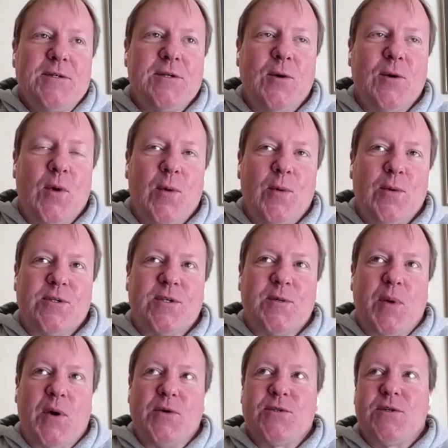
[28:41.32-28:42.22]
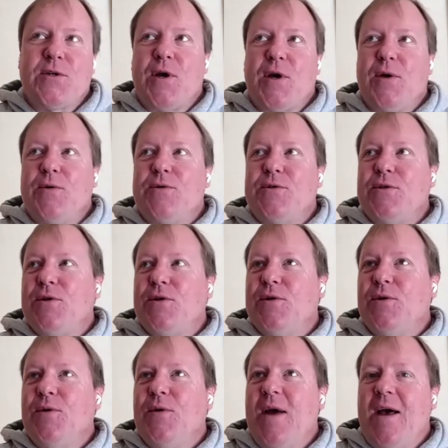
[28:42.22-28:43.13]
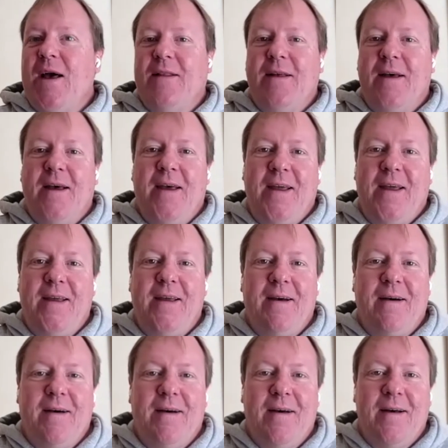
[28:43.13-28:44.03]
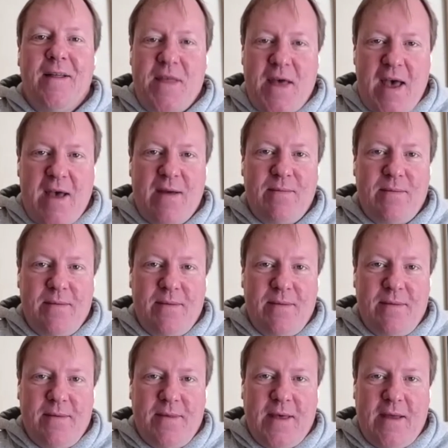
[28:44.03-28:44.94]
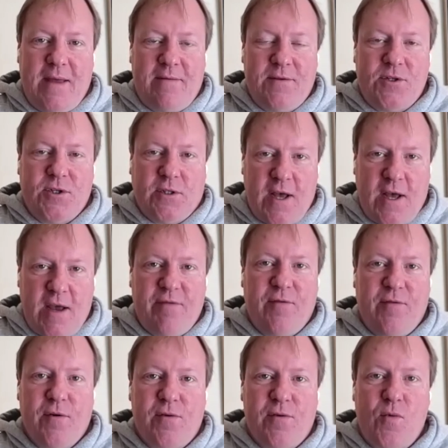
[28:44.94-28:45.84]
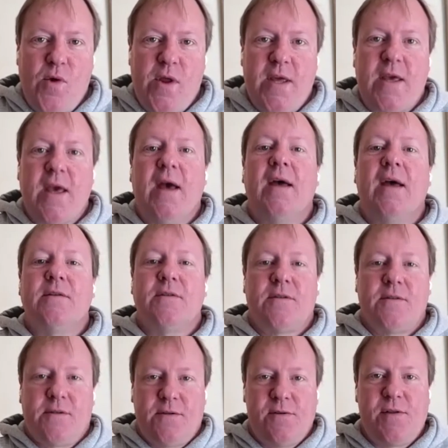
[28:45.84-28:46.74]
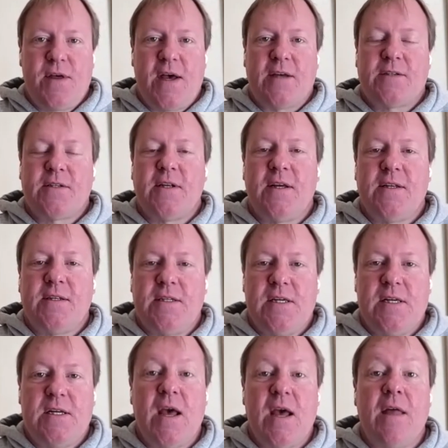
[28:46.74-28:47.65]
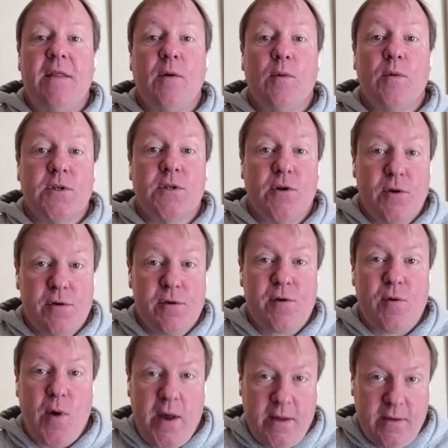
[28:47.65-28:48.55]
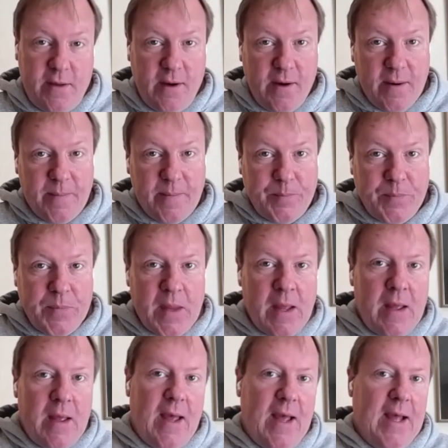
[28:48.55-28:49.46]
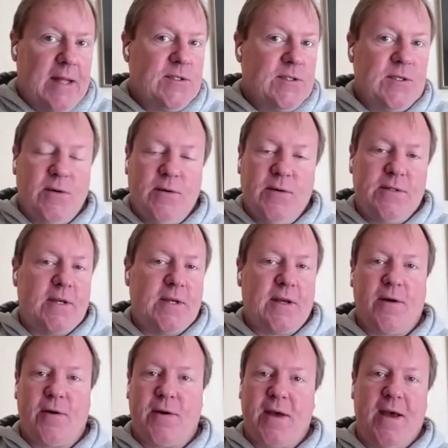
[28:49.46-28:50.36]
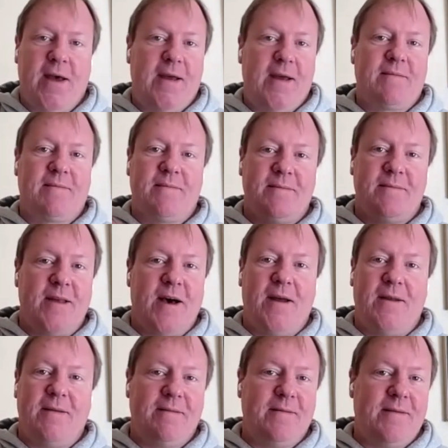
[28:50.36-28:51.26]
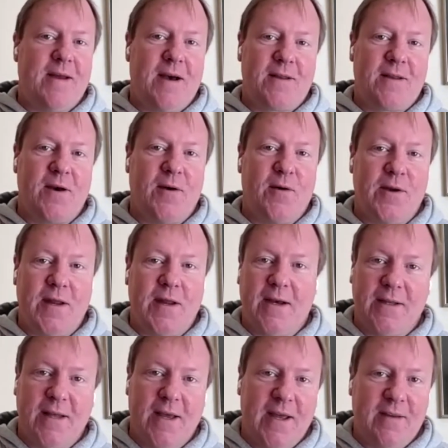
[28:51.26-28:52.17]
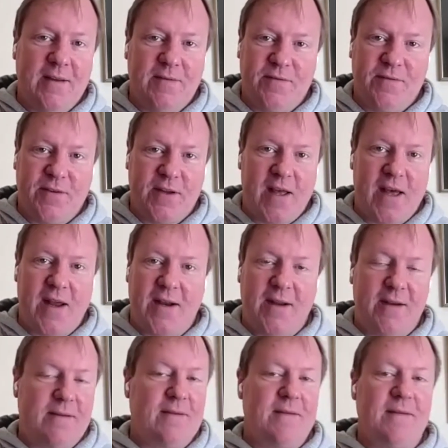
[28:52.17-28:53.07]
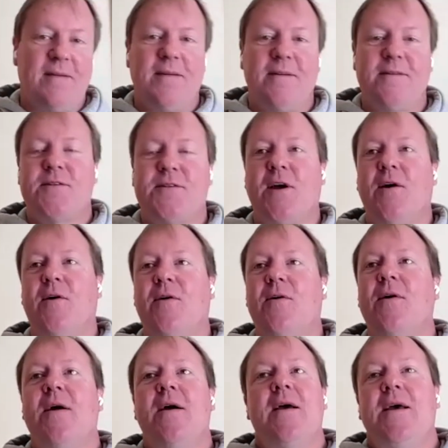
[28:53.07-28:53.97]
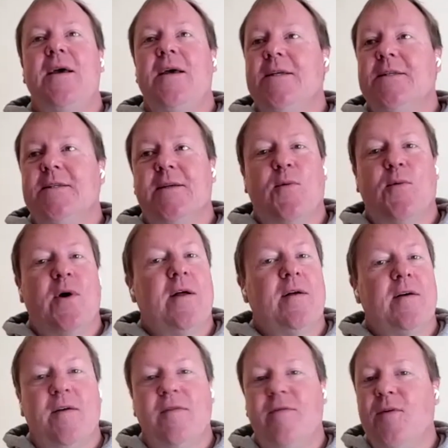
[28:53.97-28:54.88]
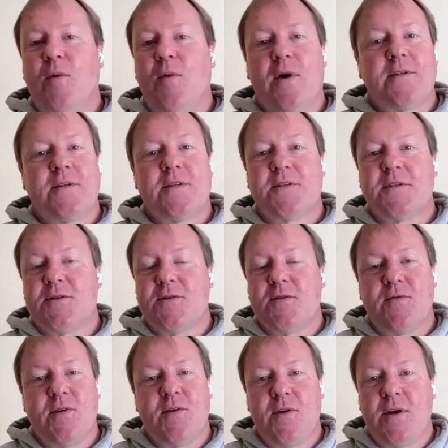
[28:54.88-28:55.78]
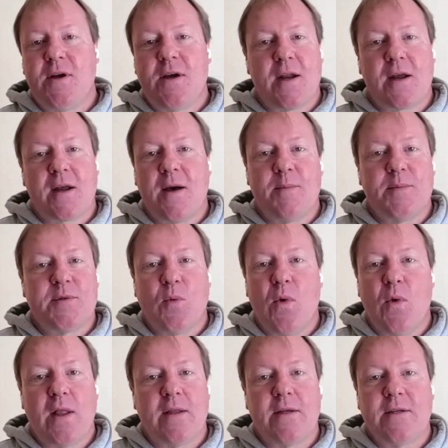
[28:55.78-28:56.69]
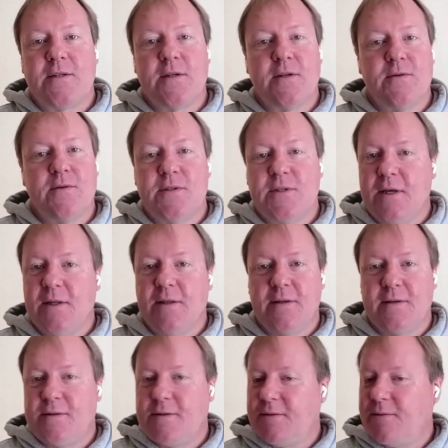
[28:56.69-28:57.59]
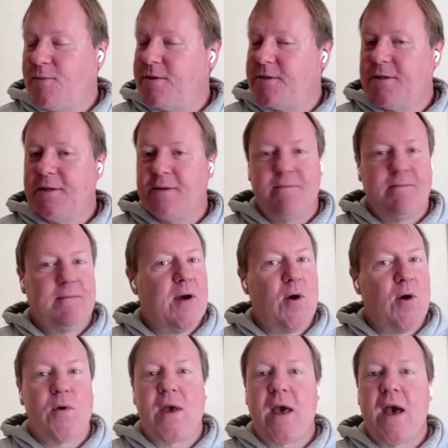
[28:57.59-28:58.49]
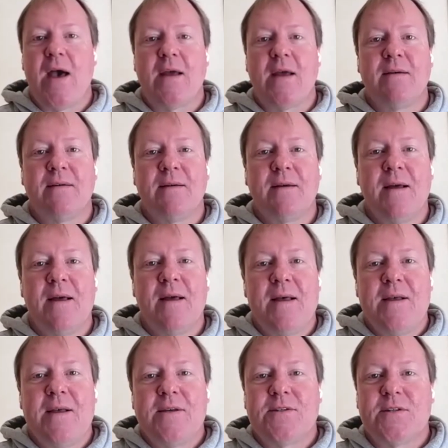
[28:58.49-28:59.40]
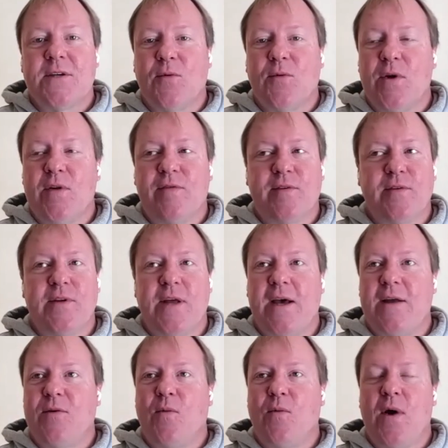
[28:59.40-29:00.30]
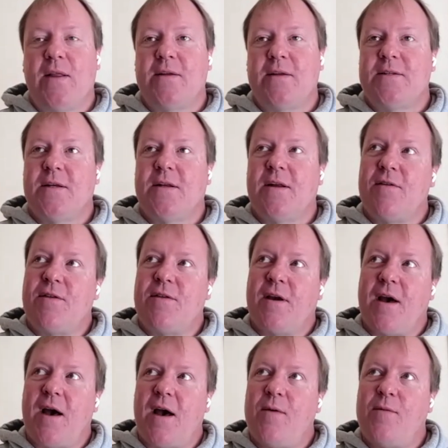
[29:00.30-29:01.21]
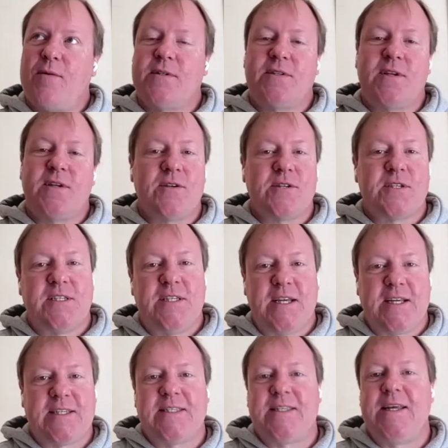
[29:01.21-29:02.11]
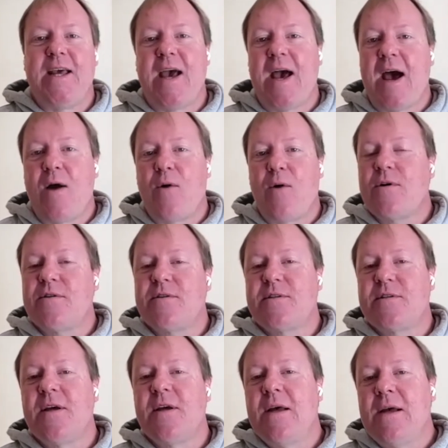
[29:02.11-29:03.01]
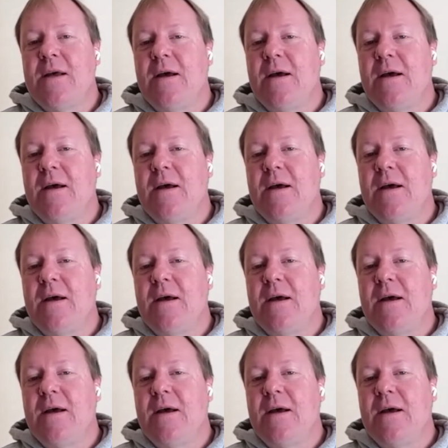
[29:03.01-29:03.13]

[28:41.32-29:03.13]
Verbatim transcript: So we were supposed to go to LA that July 4th weekend, 2019, and there was an earthquake there. And so he's like, okay, not going to LA, forget it. So he said, well, if you want this interview, you got to come to Wellington, New Zealand. We said, okay. So we flew down to Wellington. I think I was there 60 hours.